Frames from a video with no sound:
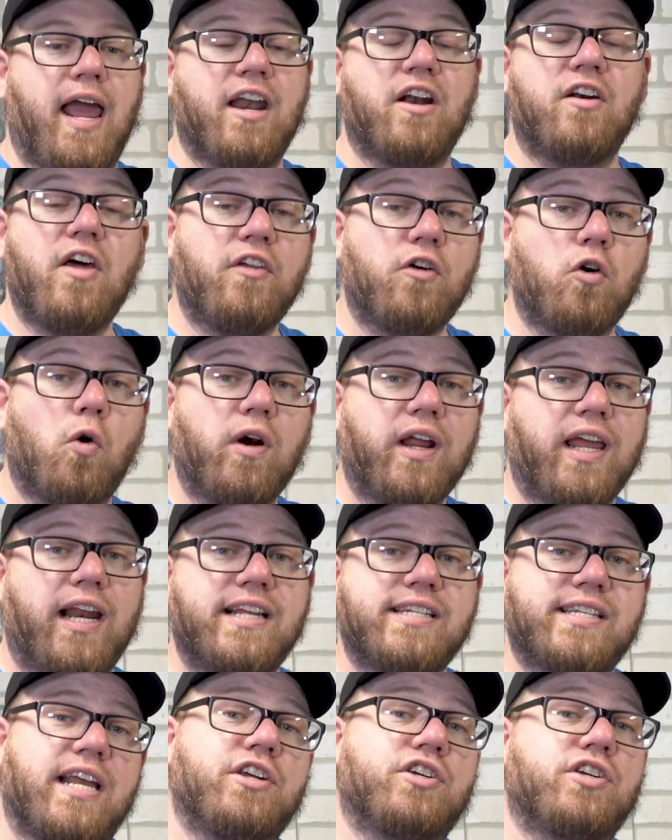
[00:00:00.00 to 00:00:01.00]
And another
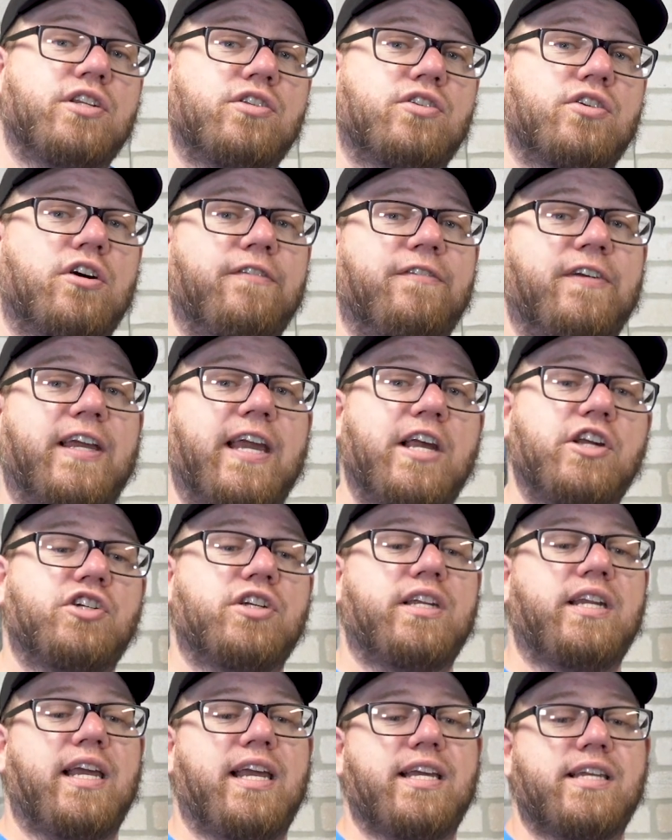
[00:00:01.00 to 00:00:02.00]
organization
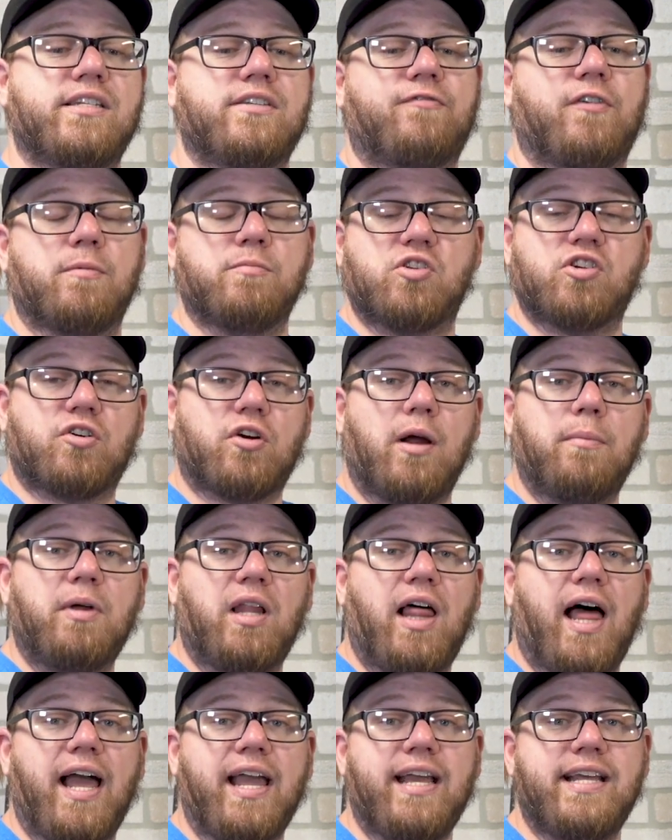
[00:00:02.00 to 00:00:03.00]
certification is from Scrum
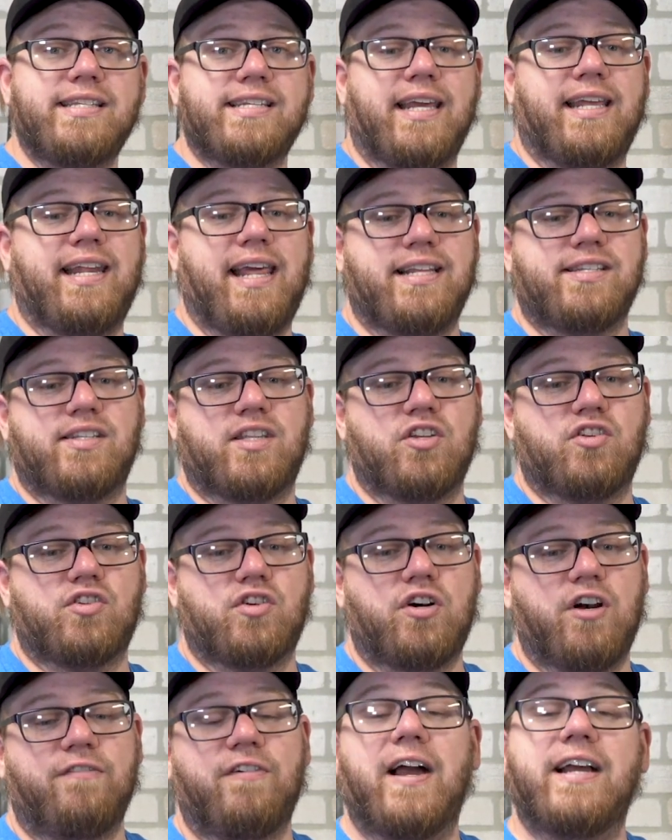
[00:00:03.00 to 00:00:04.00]
Alliance, and that's the
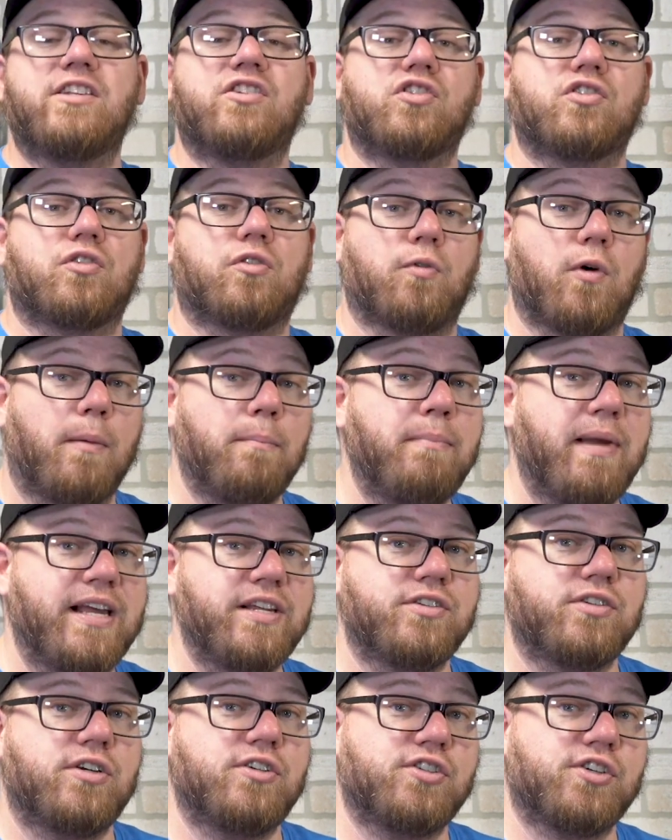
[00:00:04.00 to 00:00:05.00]
Certified Scrum
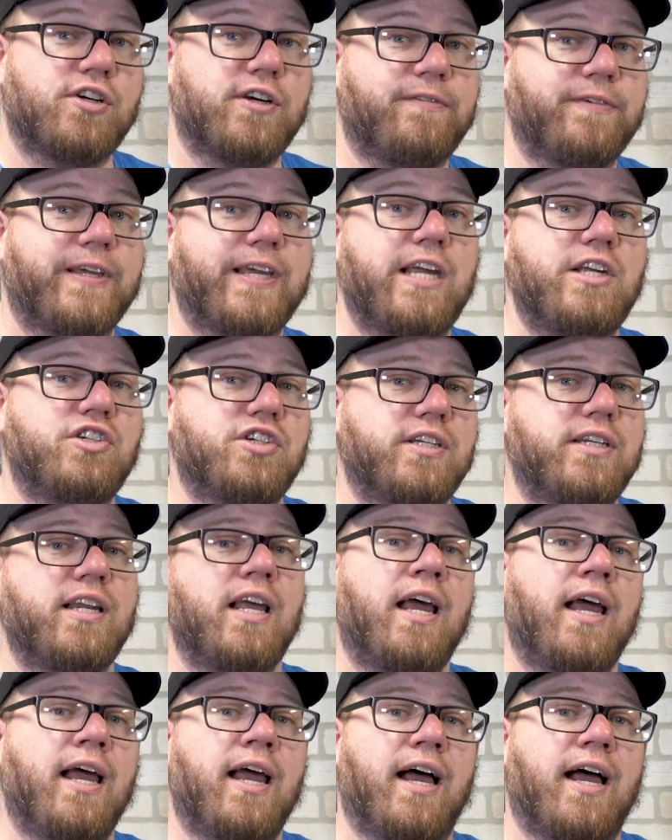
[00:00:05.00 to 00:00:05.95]
Master certification.